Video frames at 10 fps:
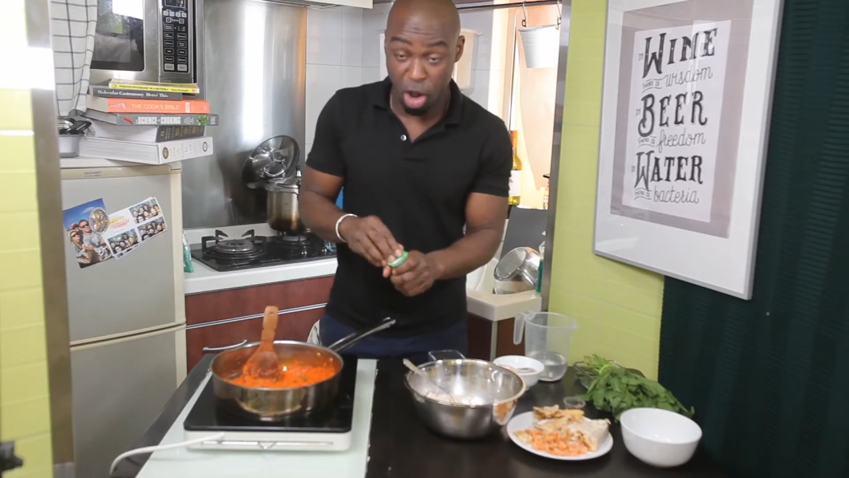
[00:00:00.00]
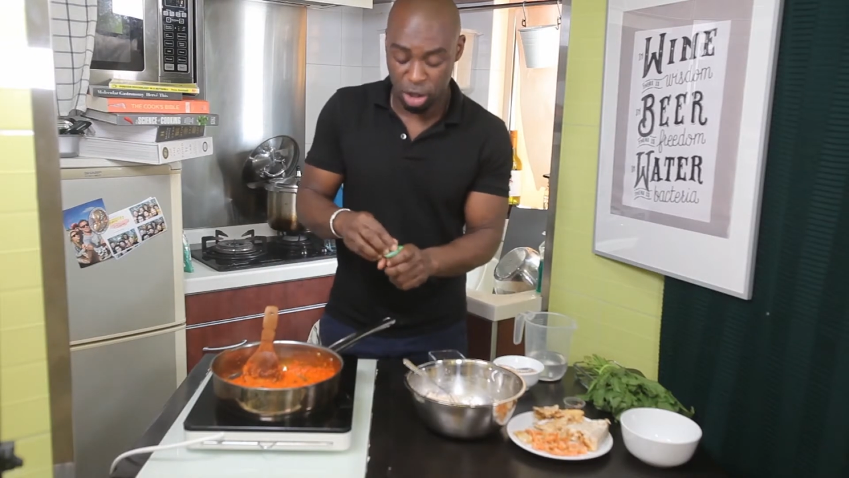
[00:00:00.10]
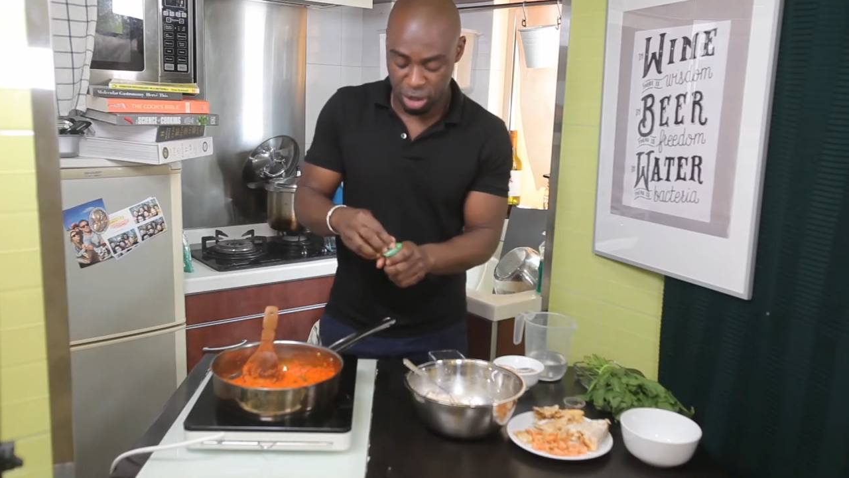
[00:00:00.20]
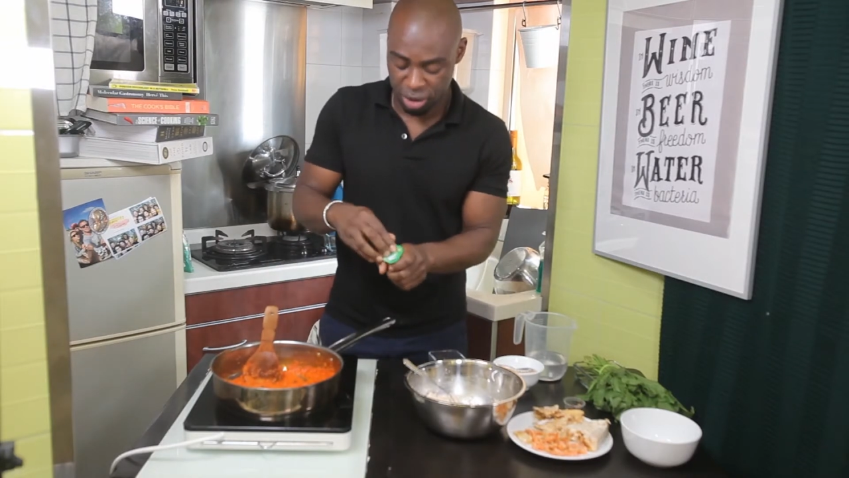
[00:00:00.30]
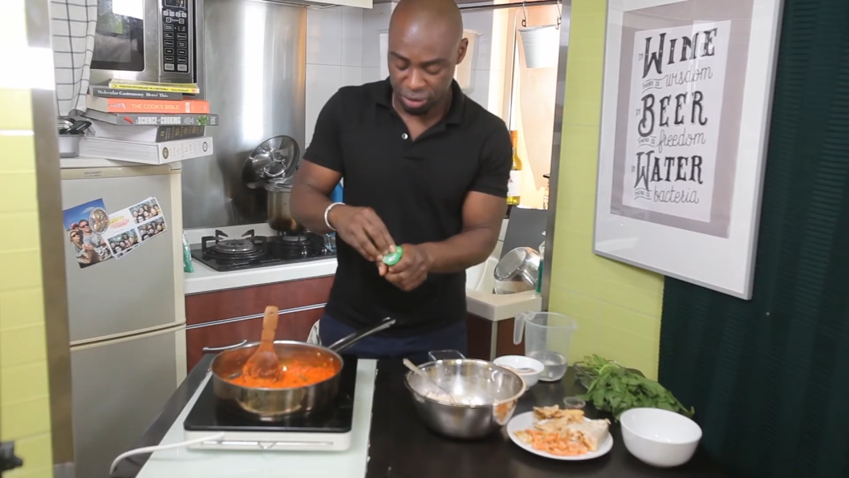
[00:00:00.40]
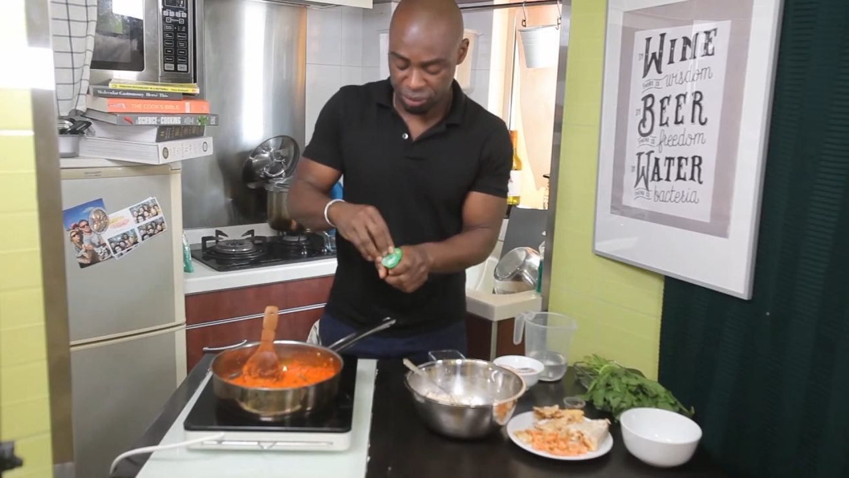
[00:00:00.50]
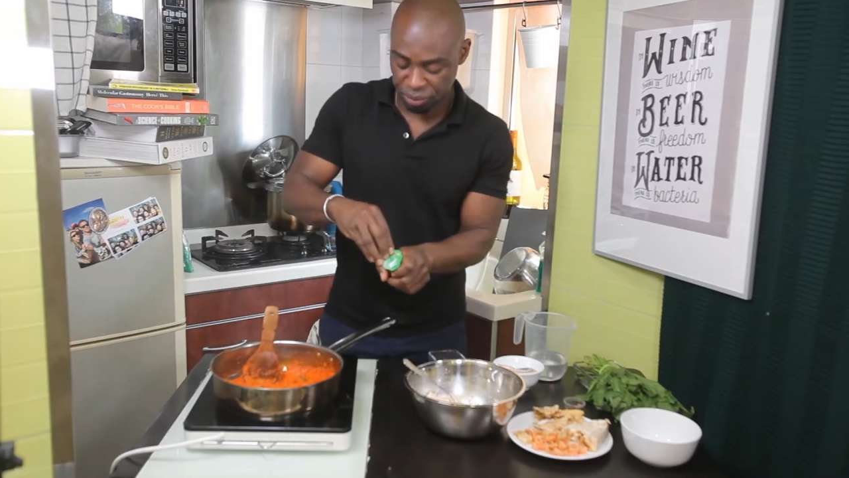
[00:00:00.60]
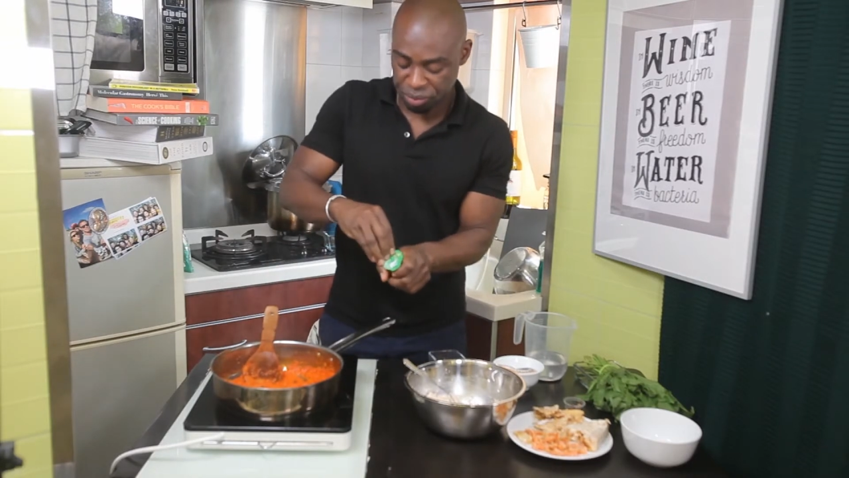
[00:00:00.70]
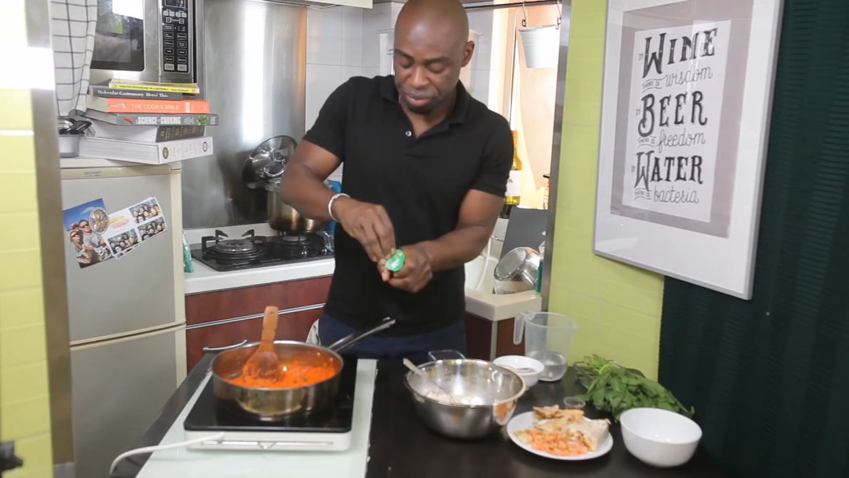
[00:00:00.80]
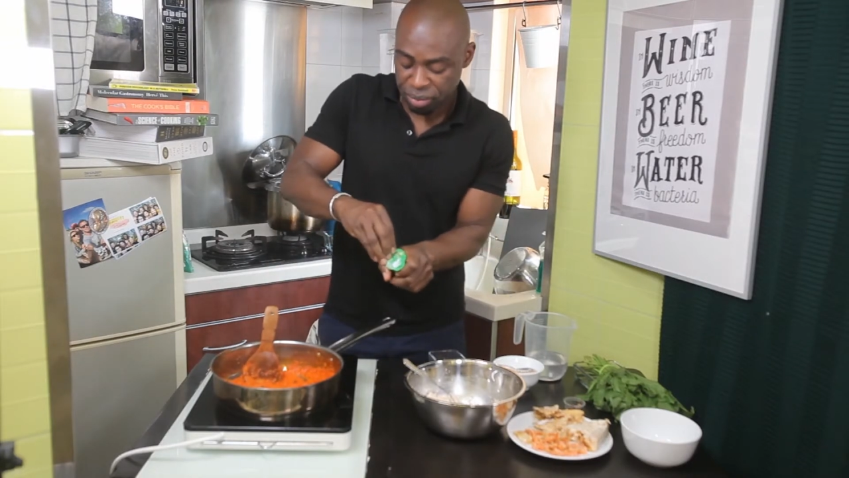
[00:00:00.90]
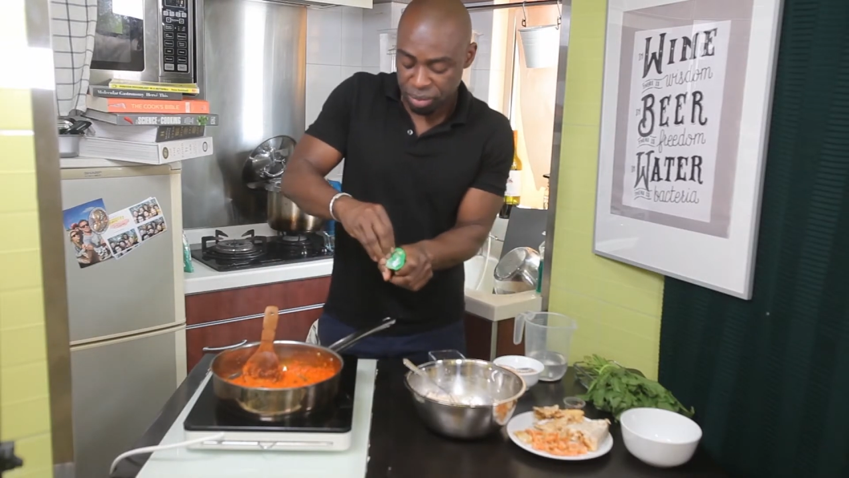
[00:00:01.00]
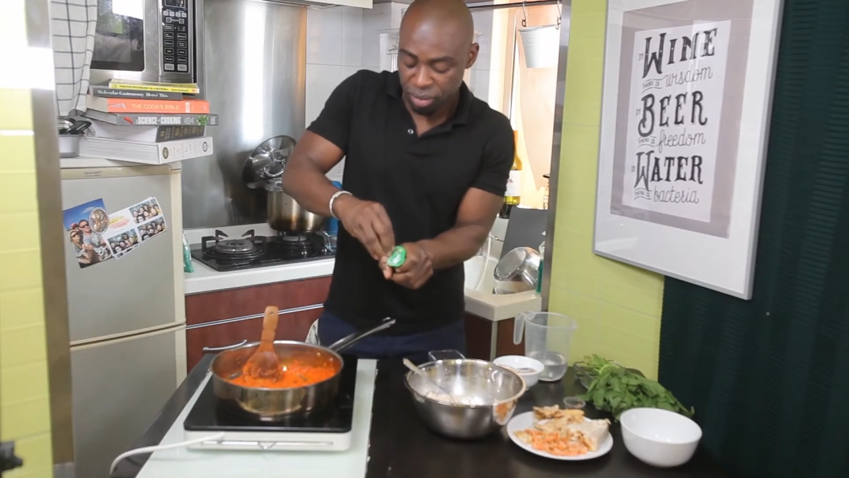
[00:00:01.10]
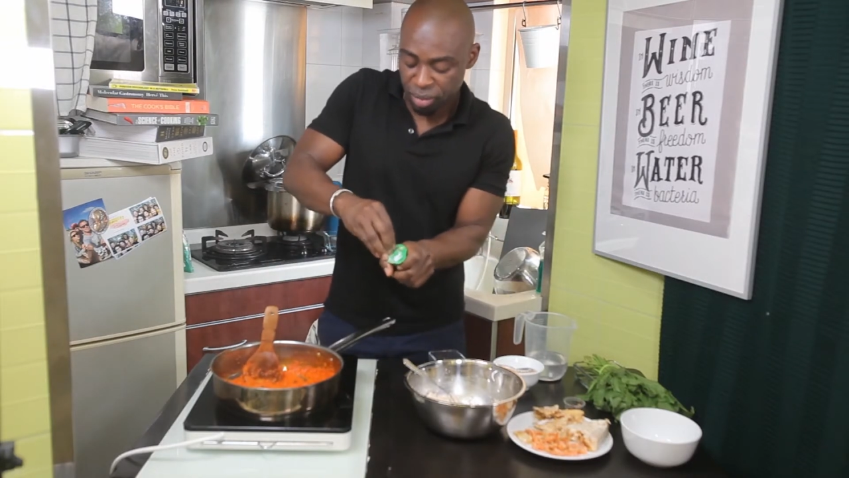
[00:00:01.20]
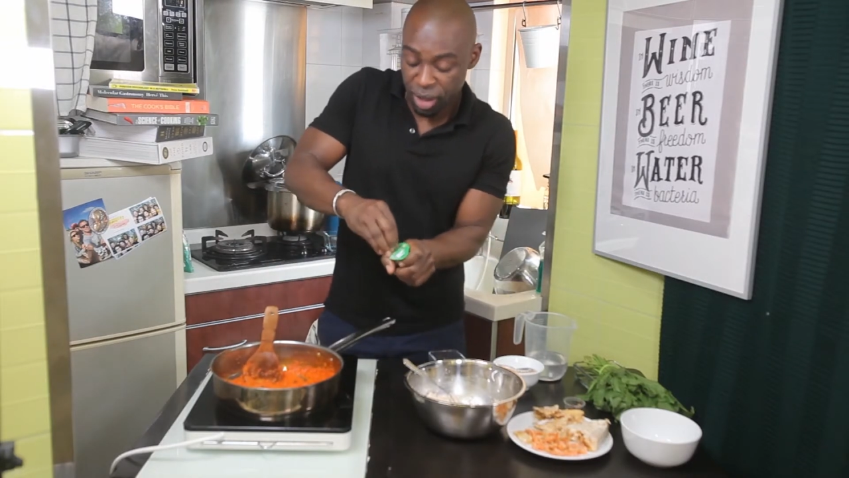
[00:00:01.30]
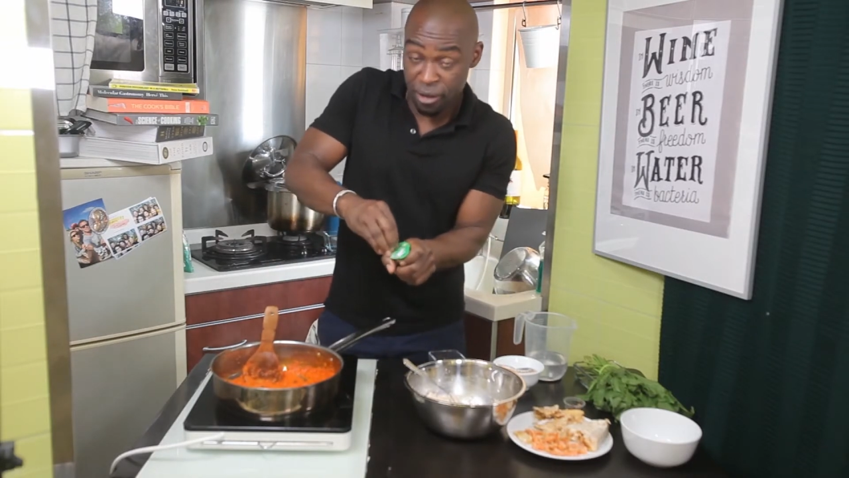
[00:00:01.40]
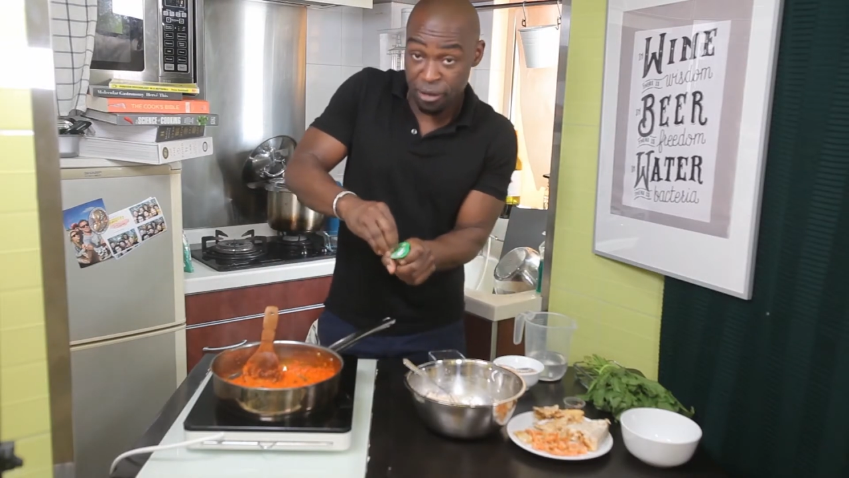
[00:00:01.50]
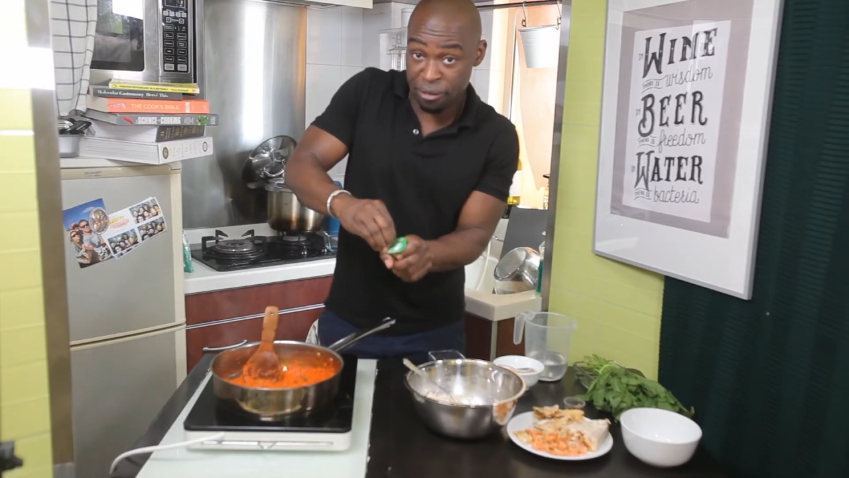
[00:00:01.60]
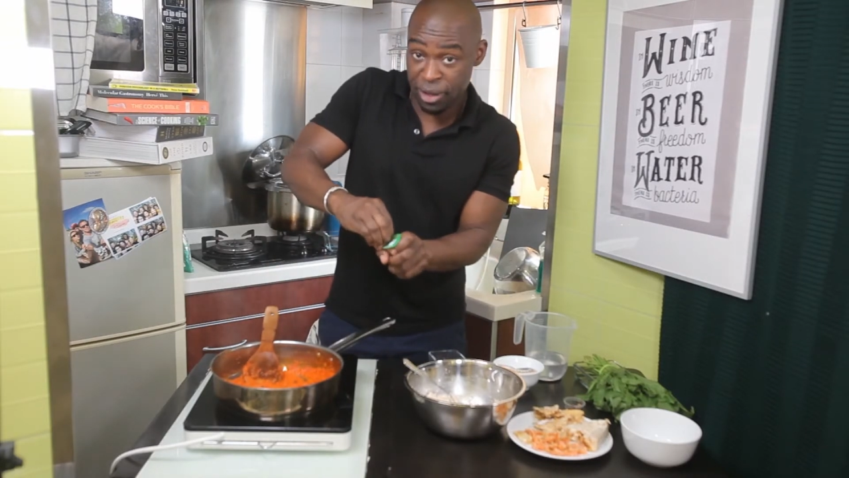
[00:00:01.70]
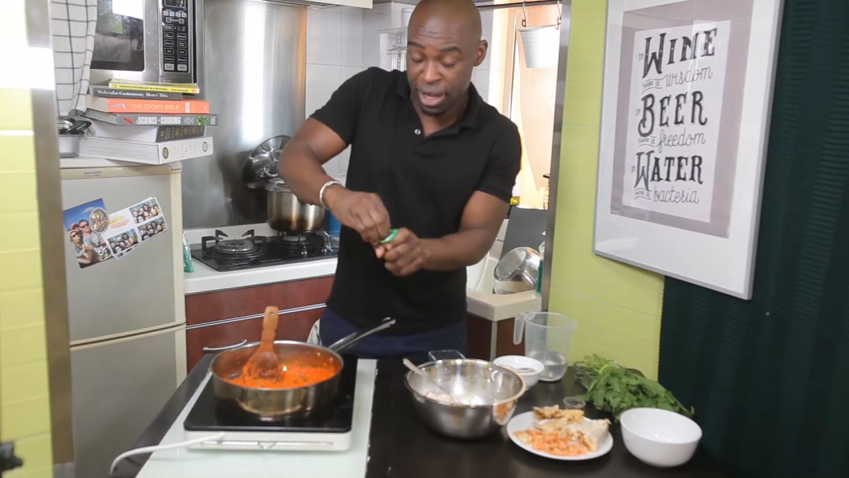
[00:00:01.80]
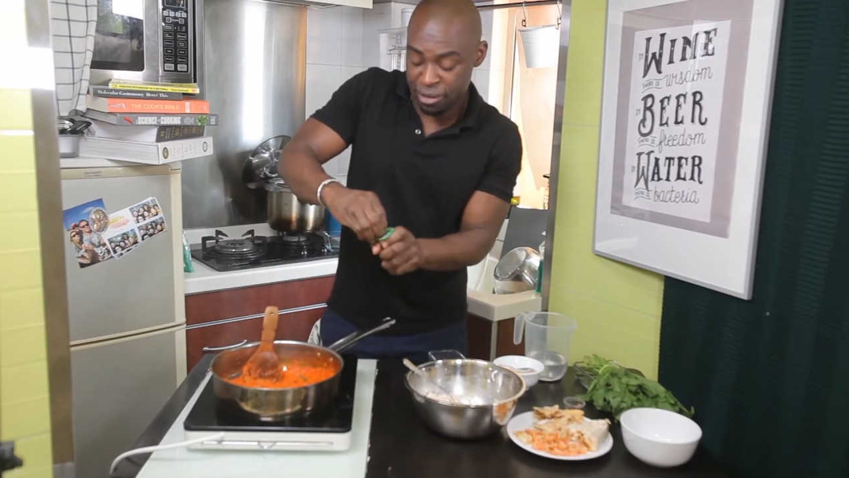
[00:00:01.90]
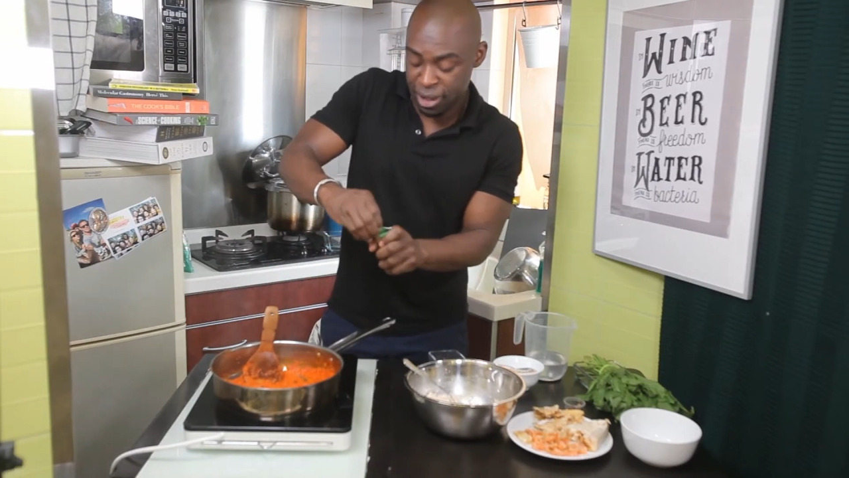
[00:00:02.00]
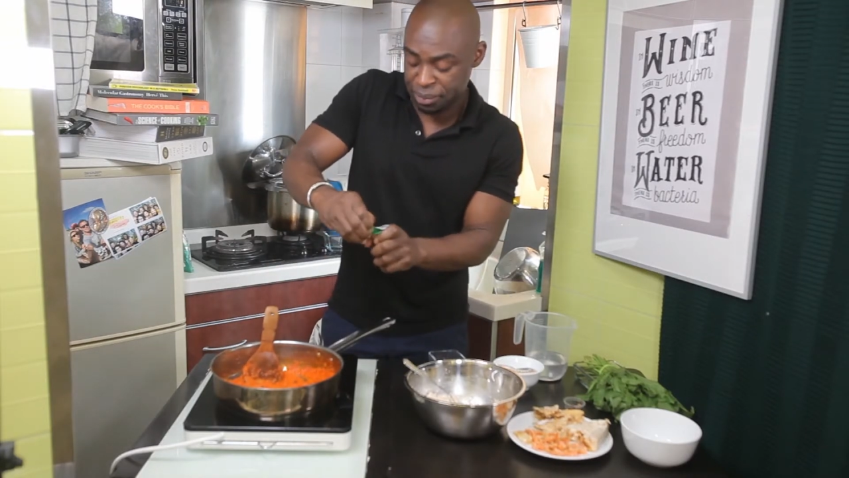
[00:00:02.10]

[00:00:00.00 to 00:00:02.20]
for flavor.